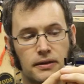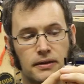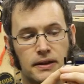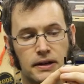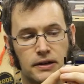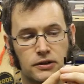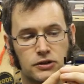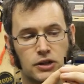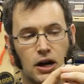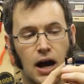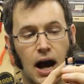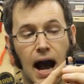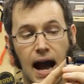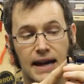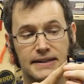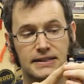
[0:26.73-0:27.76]
there's a
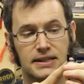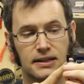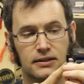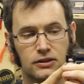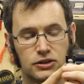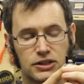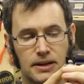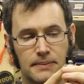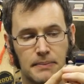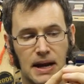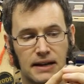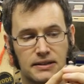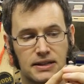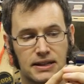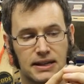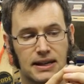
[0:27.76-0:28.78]
high signal sent
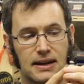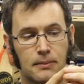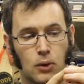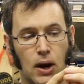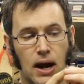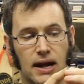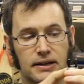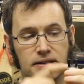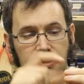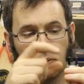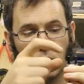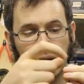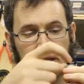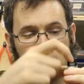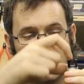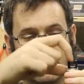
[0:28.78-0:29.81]
back to the camera axe, and
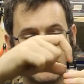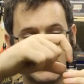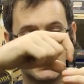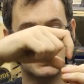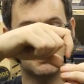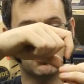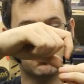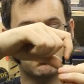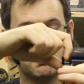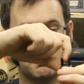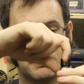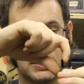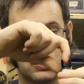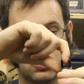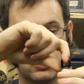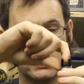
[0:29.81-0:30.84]
when something's
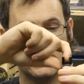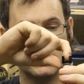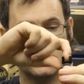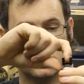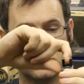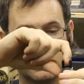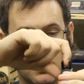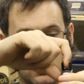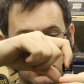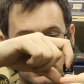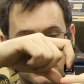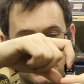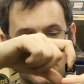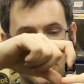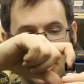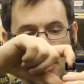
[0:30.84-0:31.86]
between these two
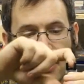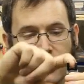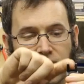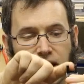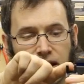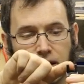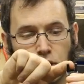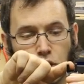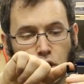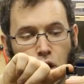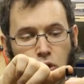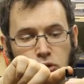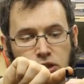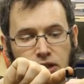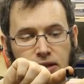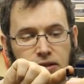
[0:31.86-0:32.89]
posts, then a
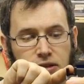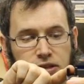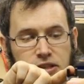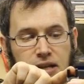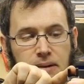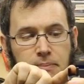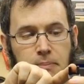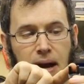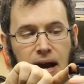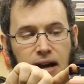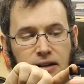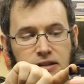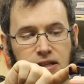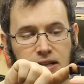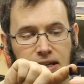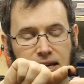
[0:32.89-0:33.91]
low signal is sent
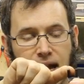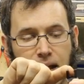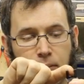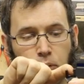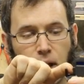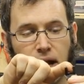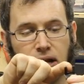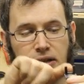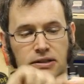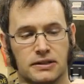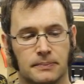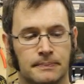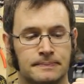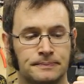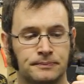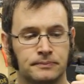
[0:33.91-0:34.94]
back to the camera axe.
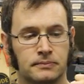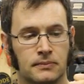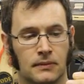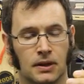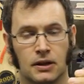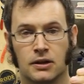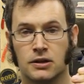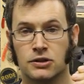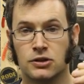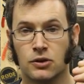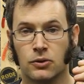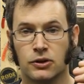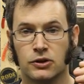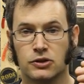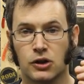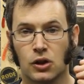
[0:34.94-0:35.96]
So
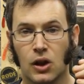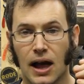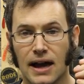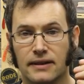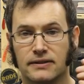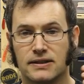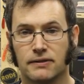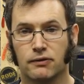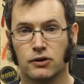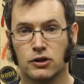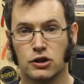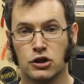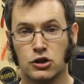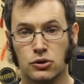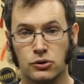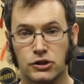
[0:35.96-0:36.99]
there's a lot of different
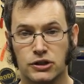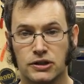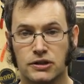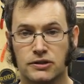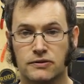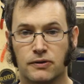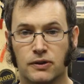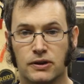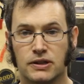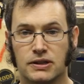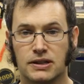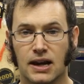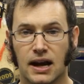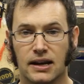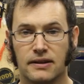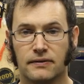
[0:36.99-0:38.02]
uses for this
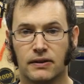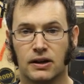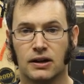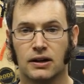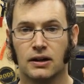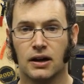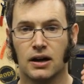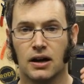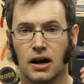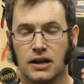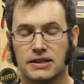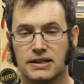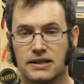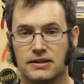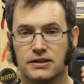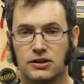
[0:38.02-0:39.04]
kind of a, a
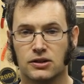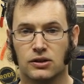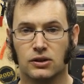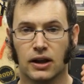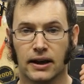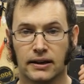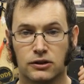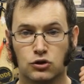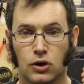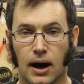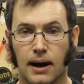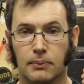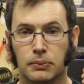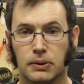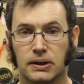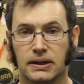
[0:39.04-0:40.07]
sensor, like
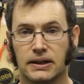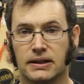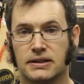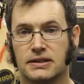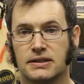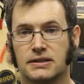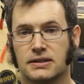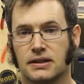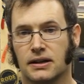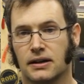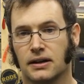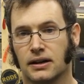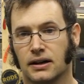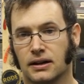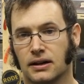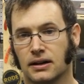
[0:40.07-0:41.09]
droplets,
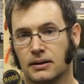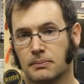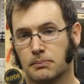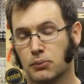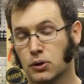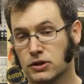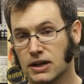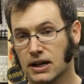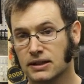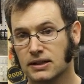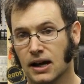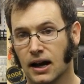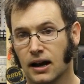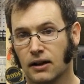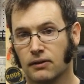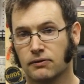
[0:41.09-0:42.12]
um,
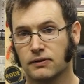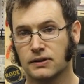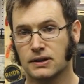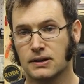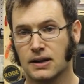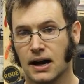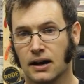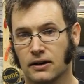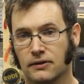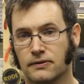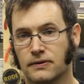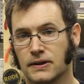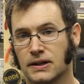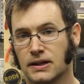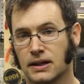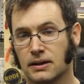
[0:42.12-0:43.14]
projectile
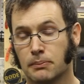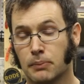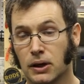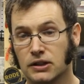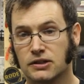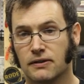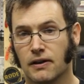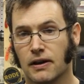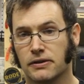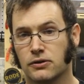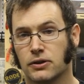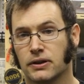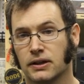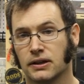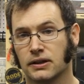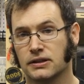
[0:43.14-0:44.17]
photography, and a bunch of other
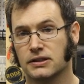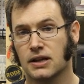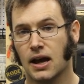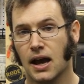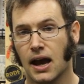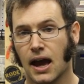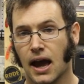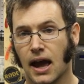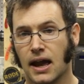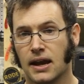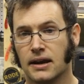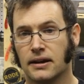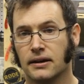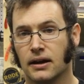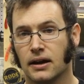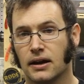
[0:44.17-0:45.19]
things.
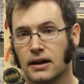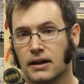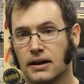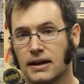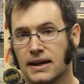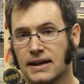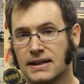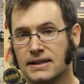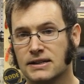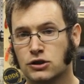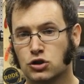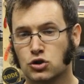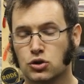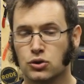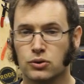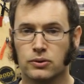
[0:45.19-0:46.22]
And it is
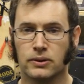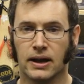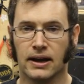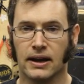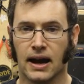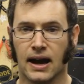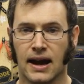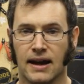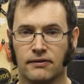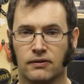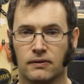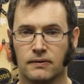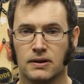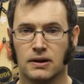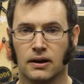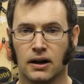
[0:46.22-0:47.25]
true that I have
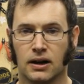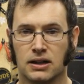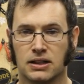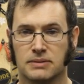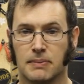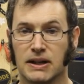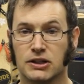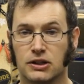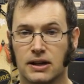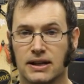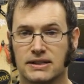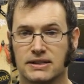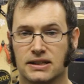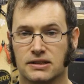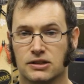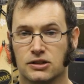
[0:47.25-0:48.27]
uh,
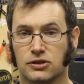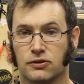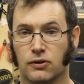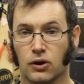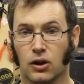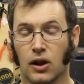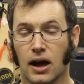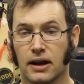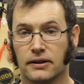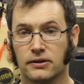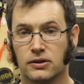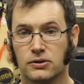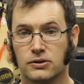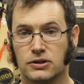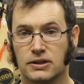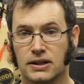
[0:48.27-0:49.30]
specialized sensors for a lot of
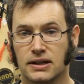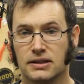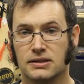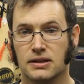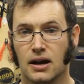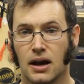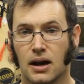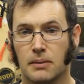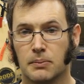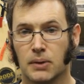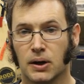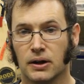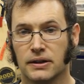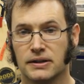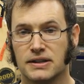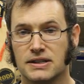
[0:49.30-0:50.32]
those things,
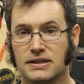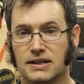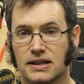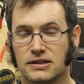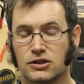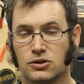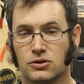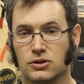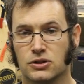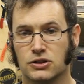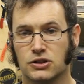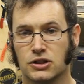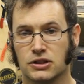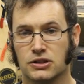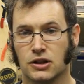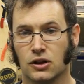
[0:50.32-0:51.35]
but this sensor is
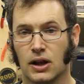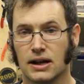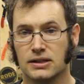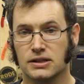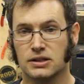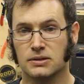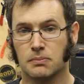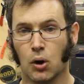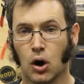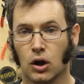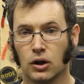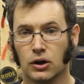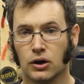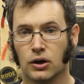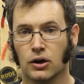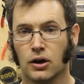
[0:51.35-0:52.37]
just a lot
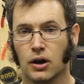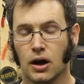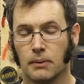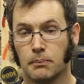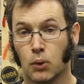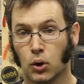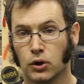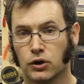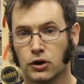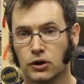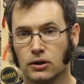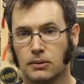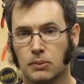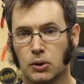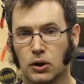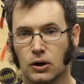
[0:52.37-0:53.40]
smaller, more
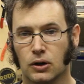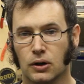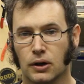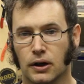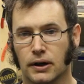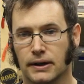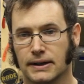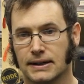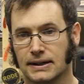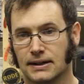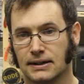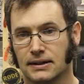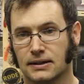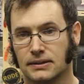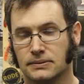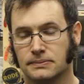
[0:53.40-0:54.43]
durable,
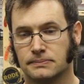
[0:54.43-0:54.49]
uh,